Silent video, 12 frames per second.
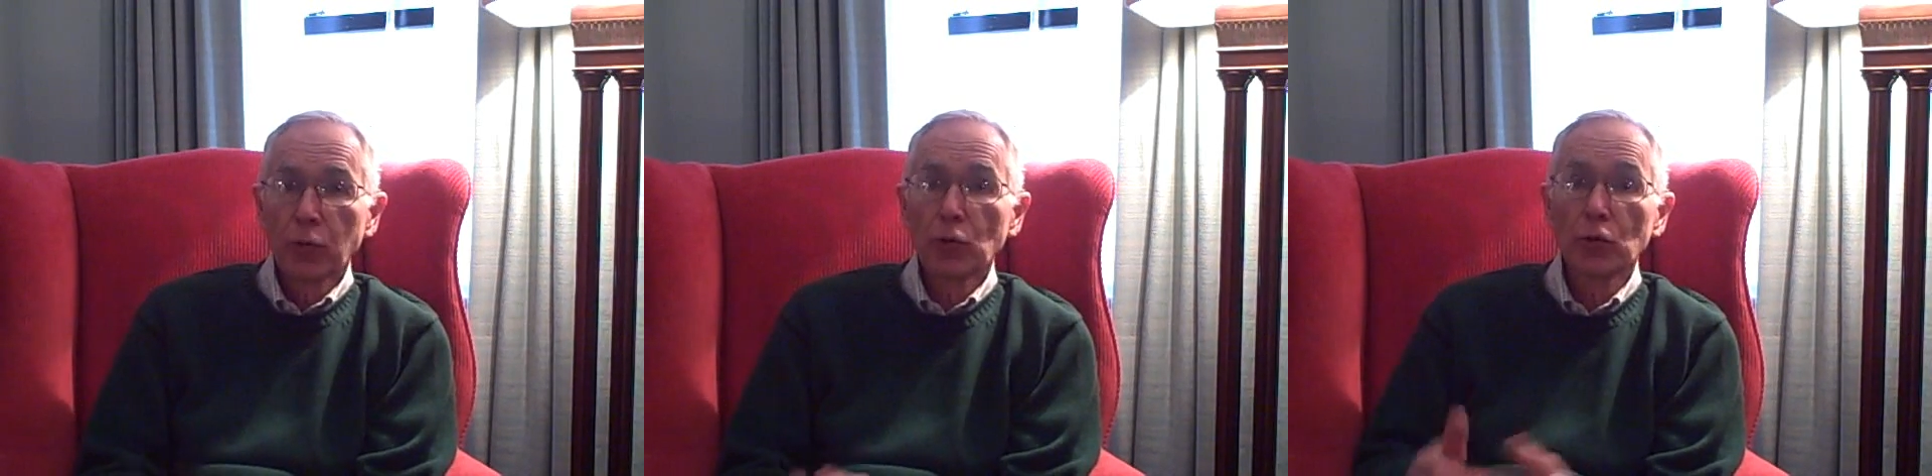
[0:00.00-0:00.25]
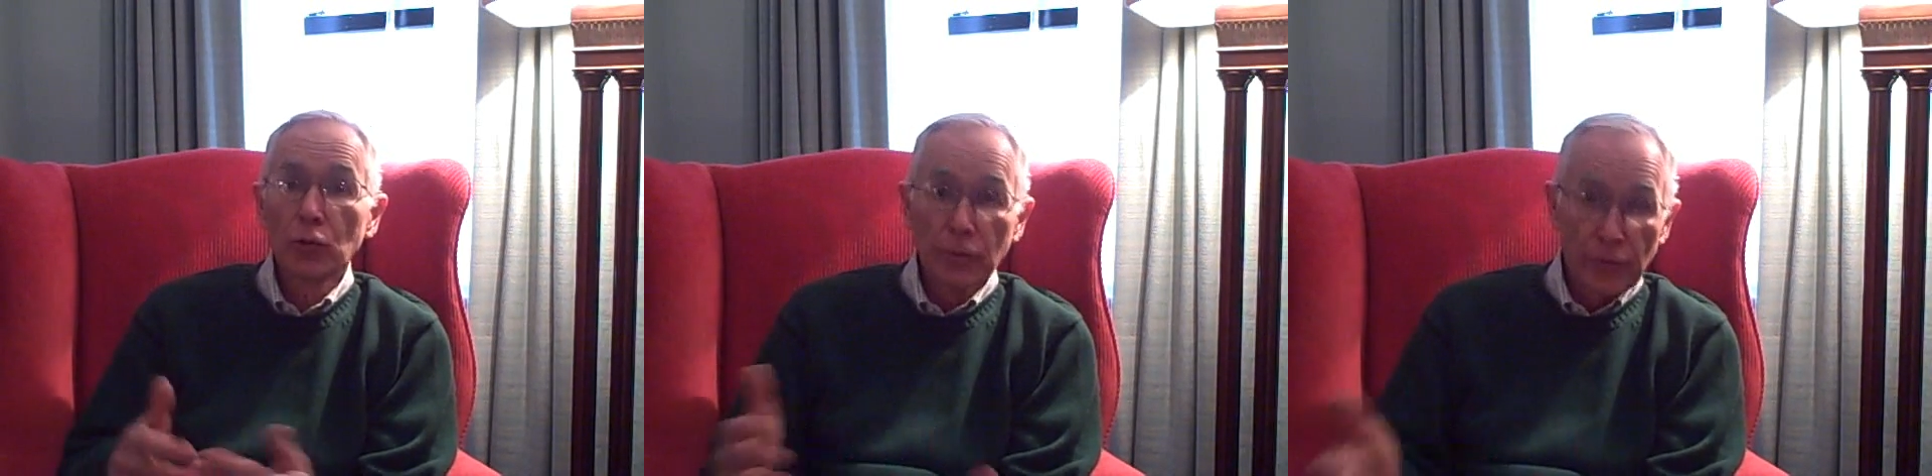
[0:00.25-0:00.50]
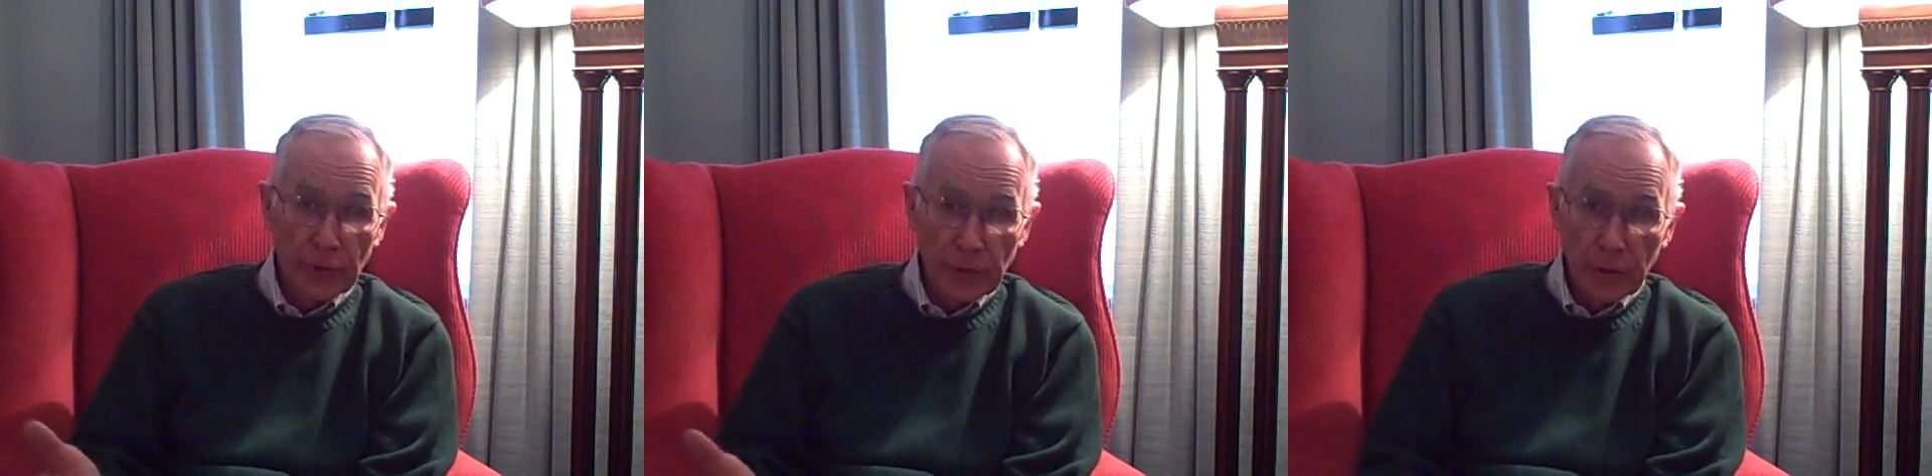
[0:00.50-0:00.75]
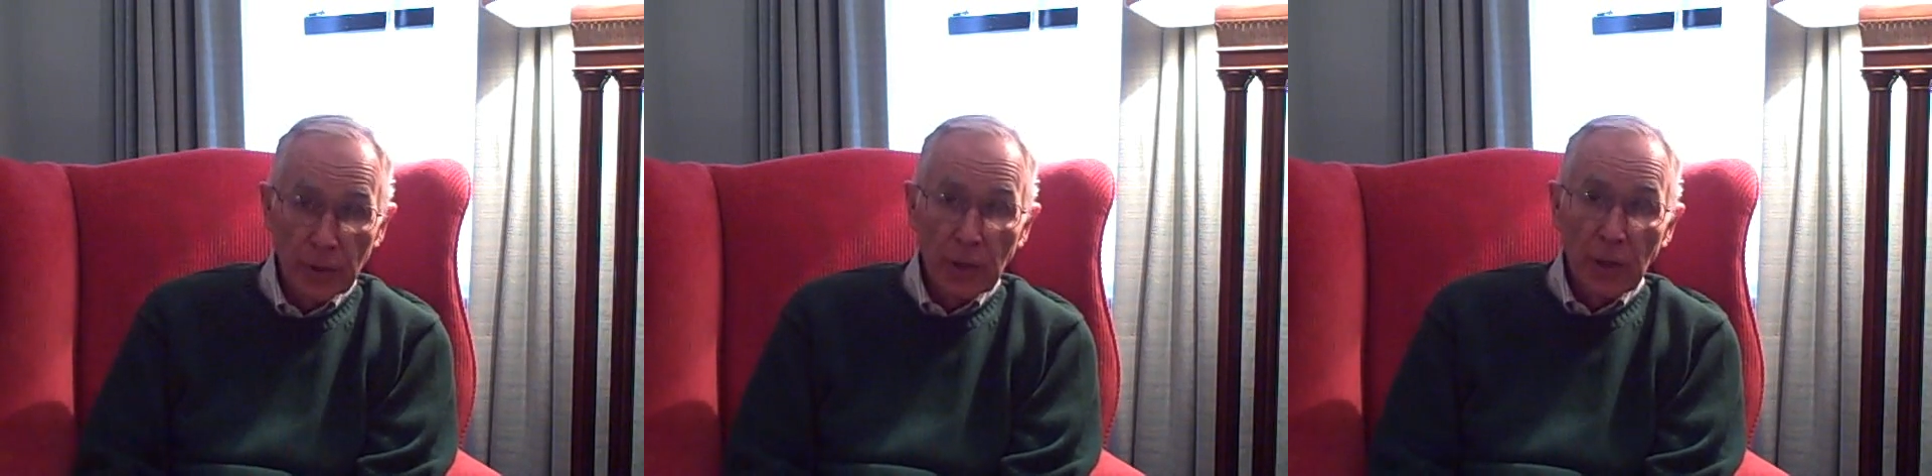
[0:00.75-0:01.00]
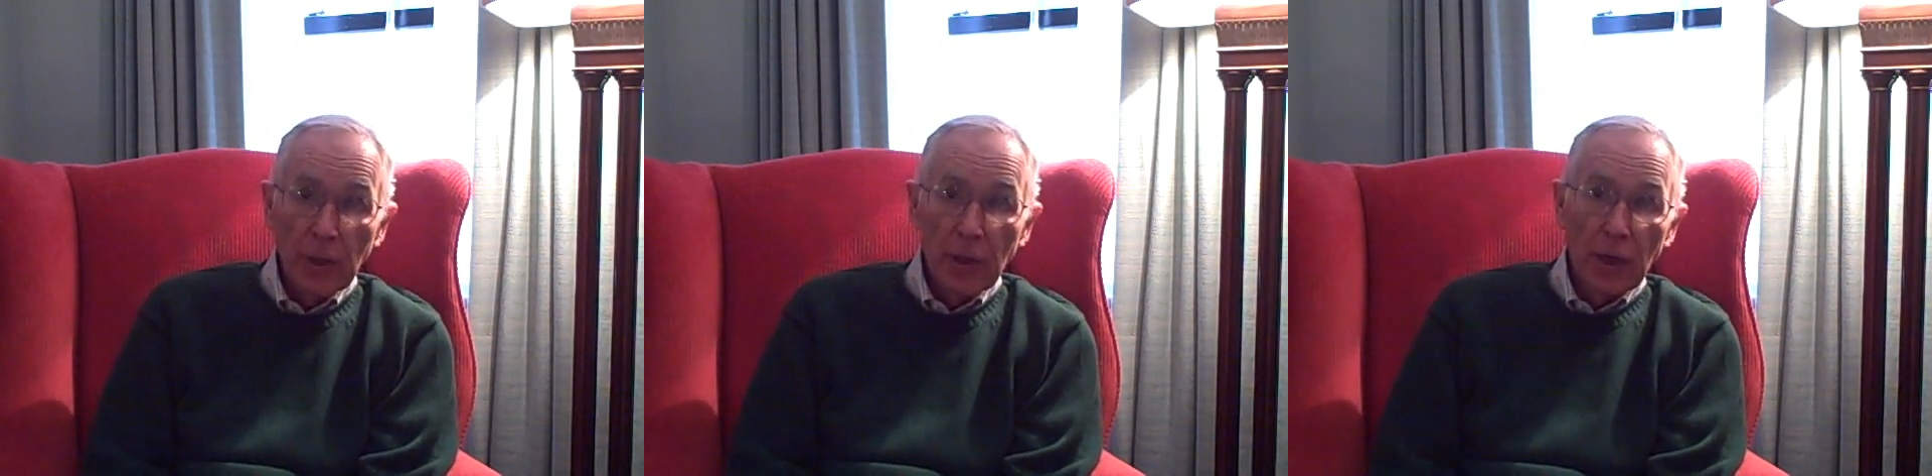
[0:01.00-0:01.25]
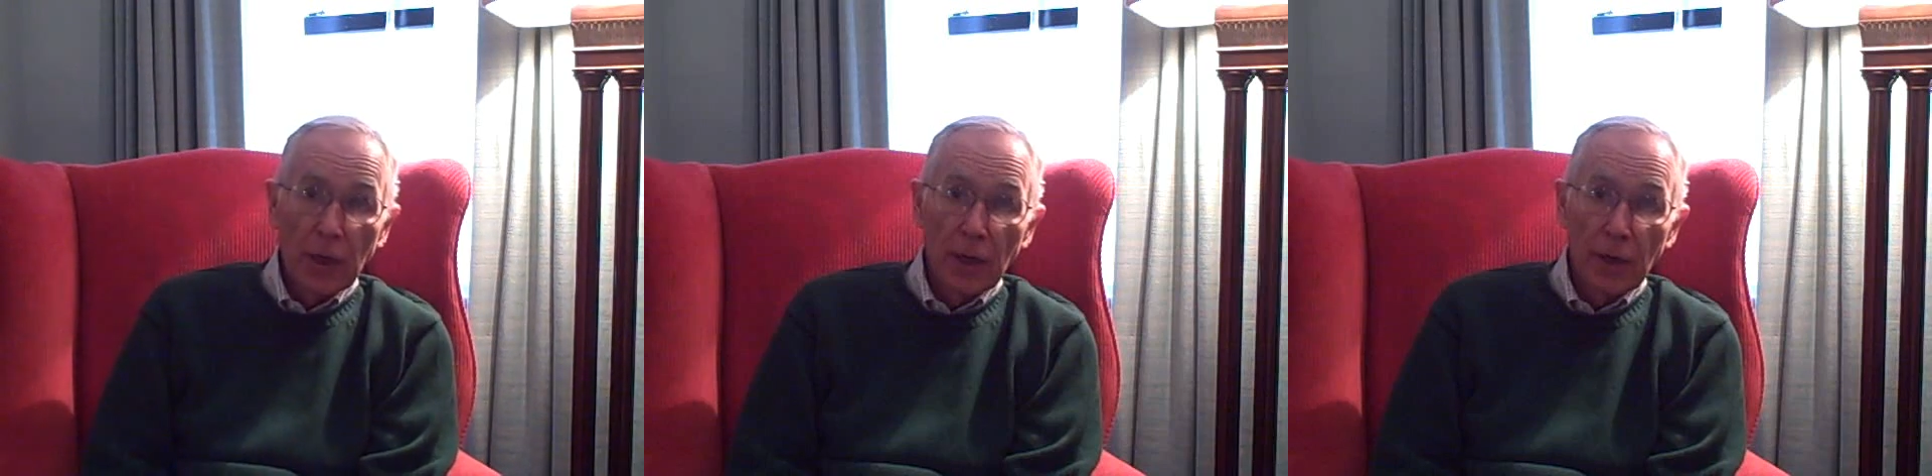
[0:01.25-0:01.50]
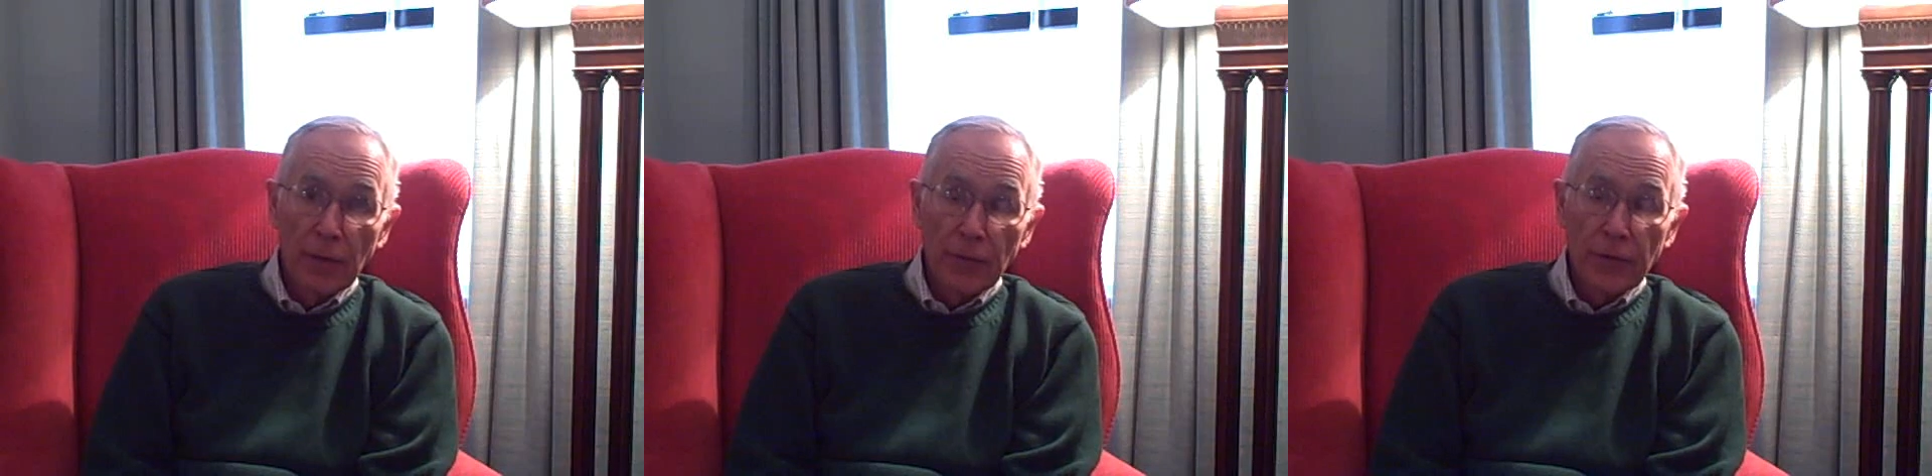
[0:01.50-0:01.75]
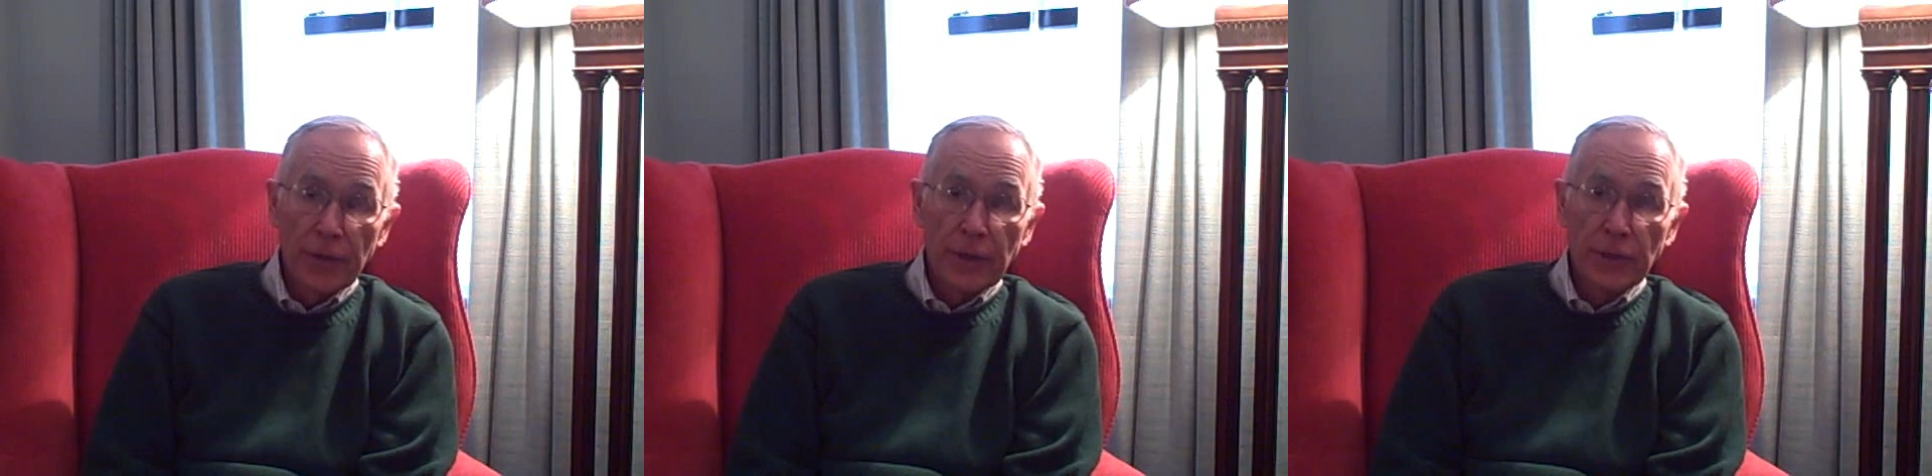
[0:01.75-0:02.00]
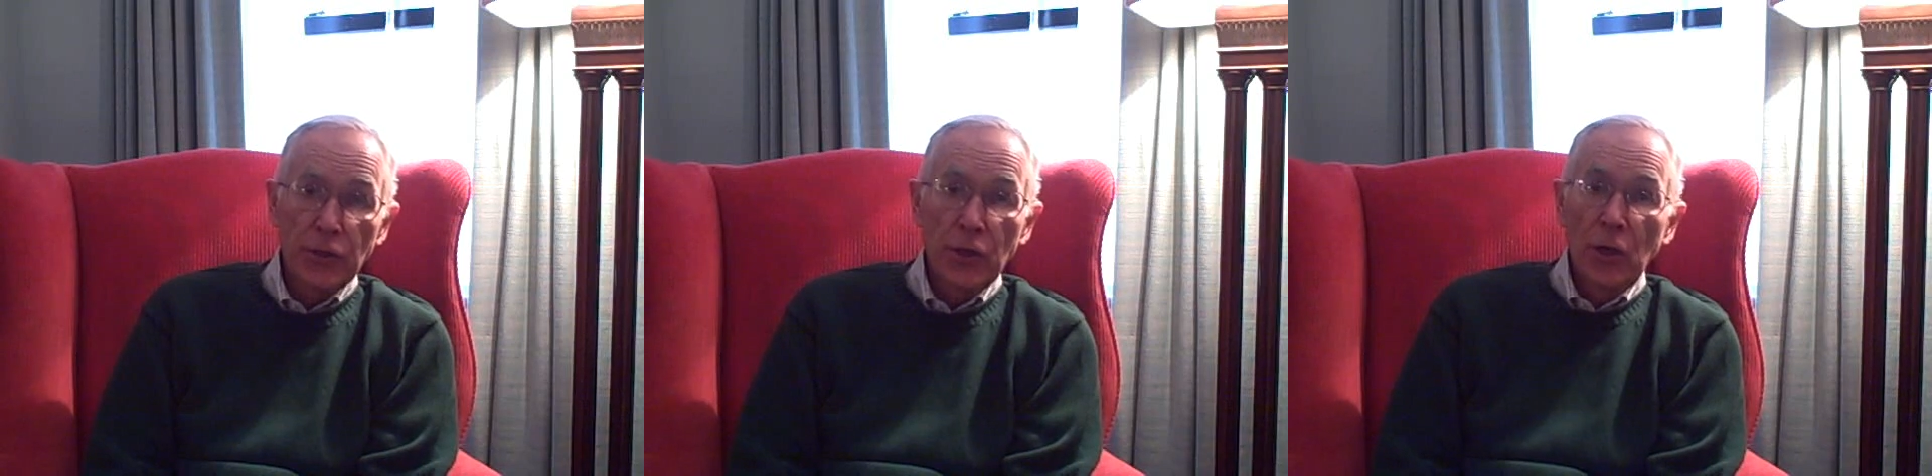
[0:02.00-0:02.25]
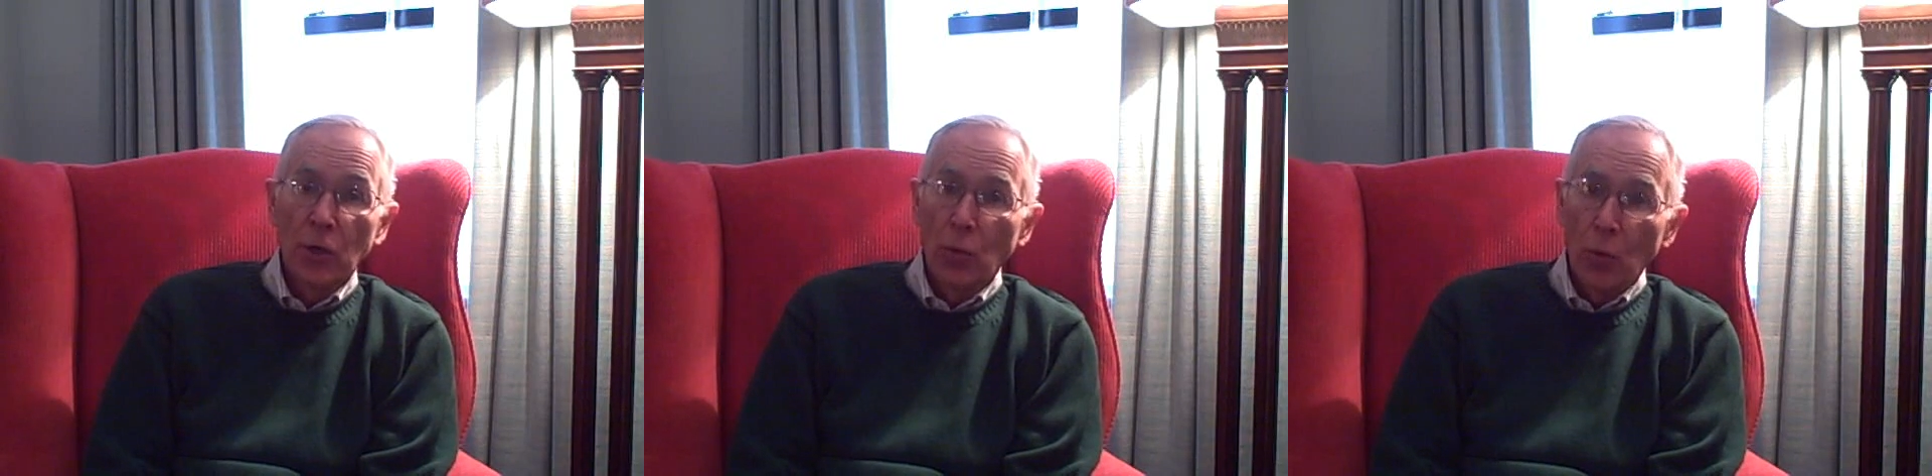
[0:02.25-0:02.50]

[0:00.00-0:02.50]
proven things.